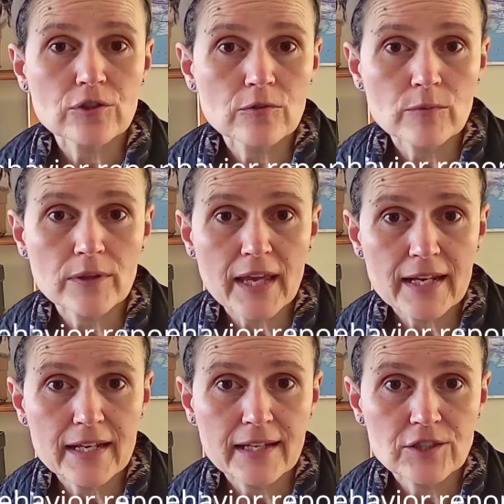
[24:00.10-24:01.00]
with
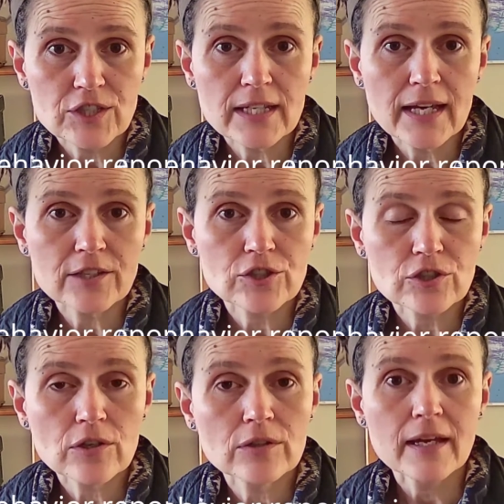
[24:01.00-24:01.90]
ADHD has
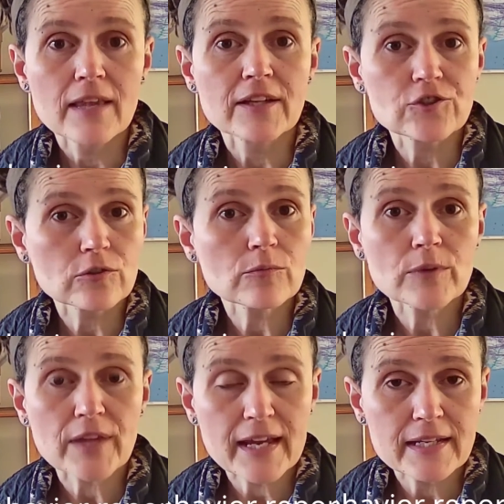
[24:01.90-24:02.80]
shown that children
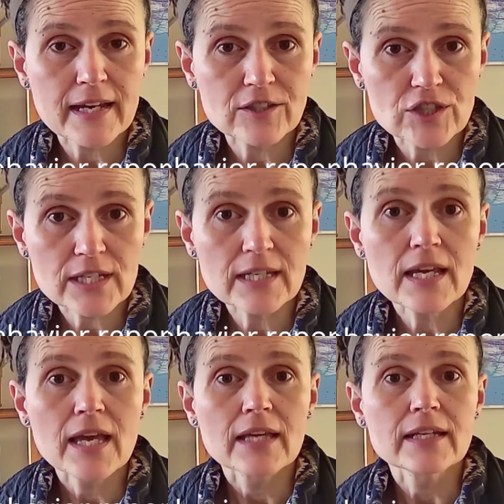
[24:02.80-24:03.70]
with ADHD
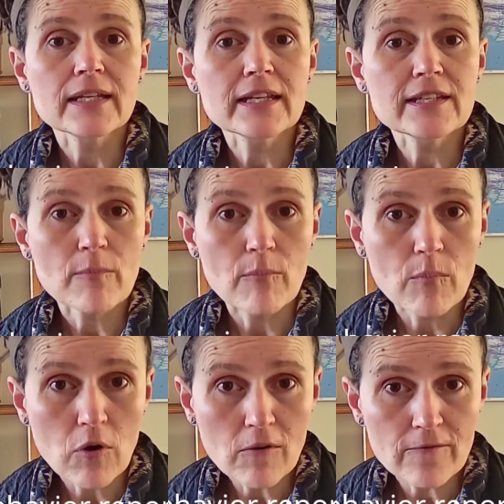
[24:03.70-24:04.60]
need
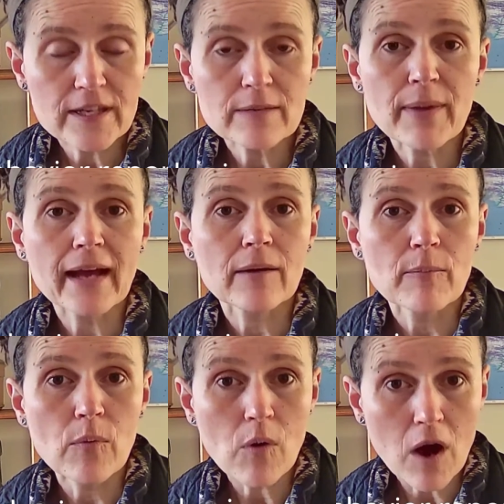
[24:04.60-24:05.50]
more feedback
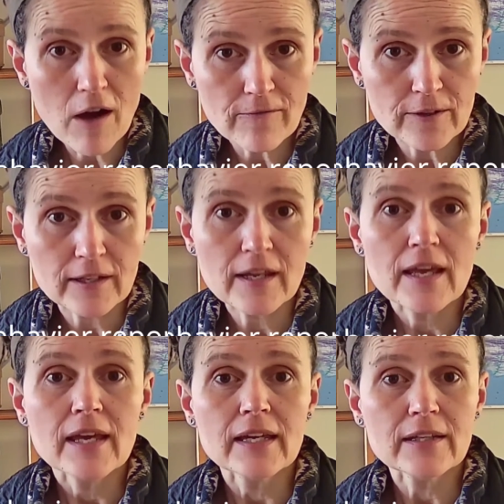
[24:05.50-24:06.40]
more often
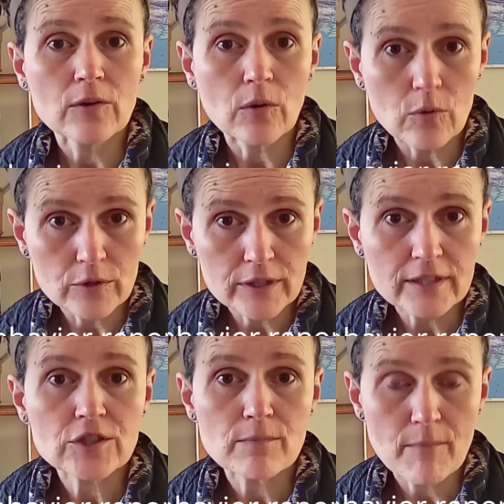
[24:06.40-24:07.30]
in order
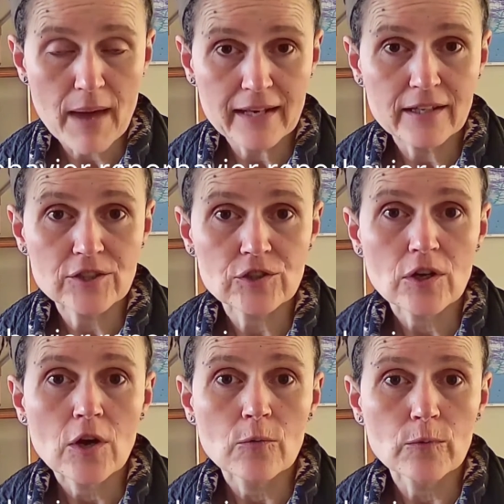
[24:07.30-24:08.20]
to manage
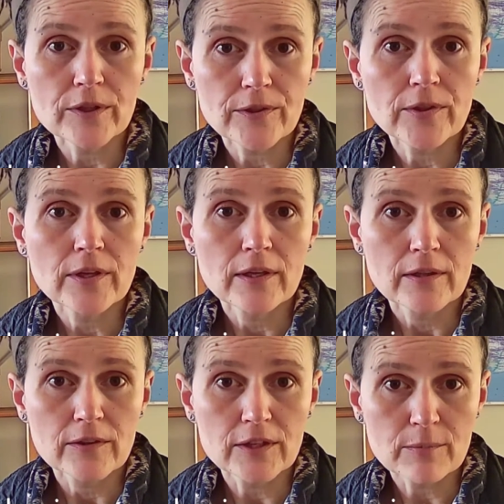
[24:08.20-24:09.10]
with
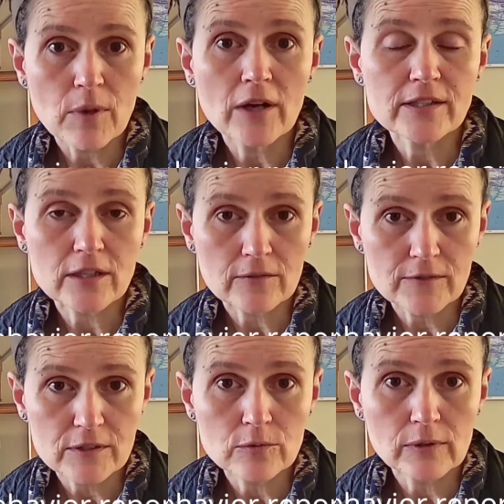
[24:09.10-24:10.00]
the demands of
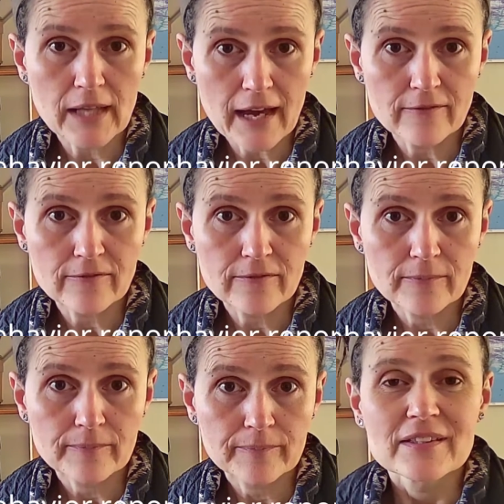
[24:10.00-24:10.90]
school life.
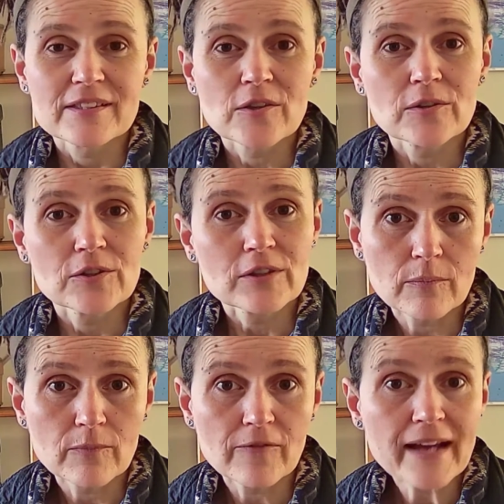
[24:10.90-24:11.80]
So you can
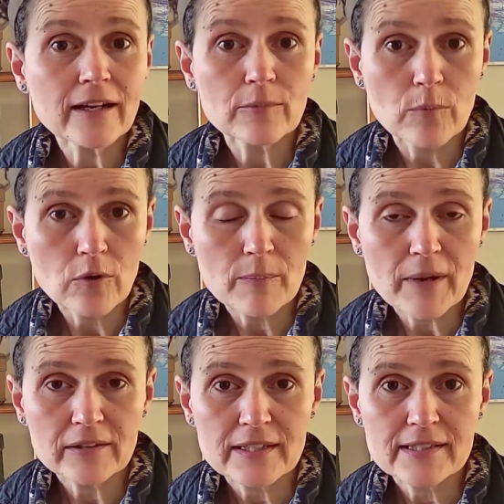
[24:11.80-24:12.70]
find out more
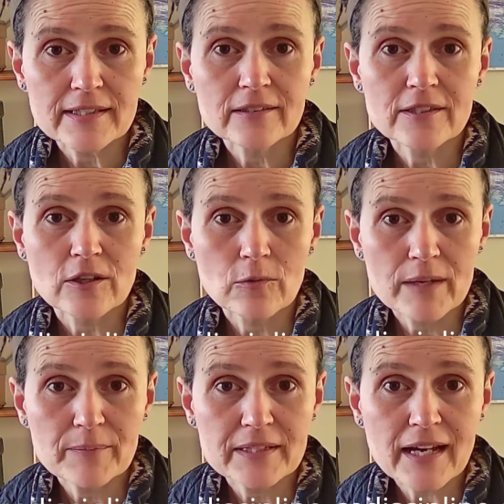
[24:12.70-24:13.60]
about these skills on the
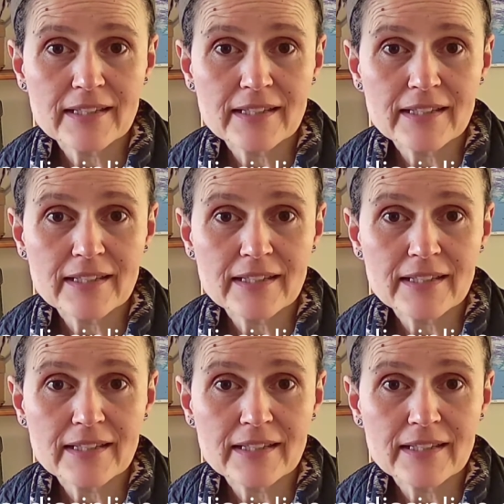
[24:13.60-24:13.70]
website.